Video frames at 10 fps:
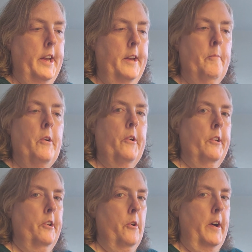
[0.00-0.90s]
I am
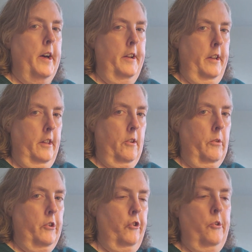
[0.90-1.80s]
going to go ahead and
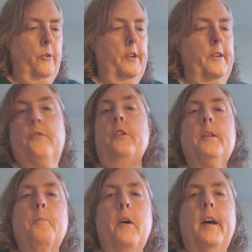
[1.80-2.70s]
switch to a different
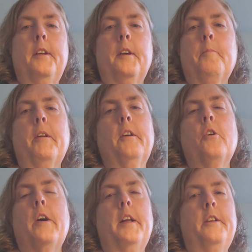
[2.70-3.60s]
spread. I'm going to
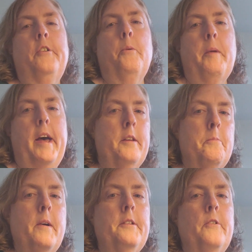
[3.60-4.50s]
go ahead and do past,
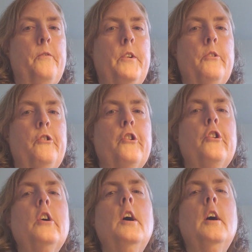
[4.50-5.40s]
present,
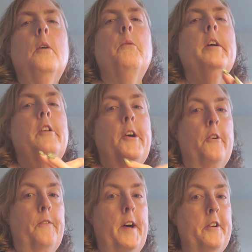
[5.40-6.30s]
future with
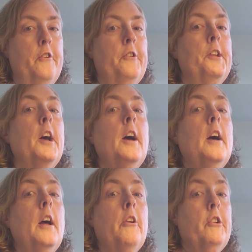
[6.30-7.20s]
clarifiers.
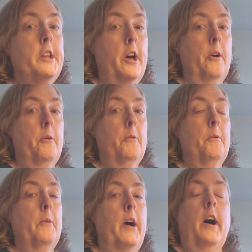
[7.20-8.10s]

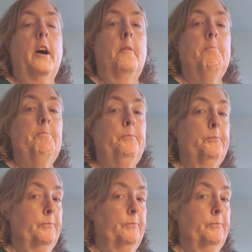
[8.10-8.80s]
So, um,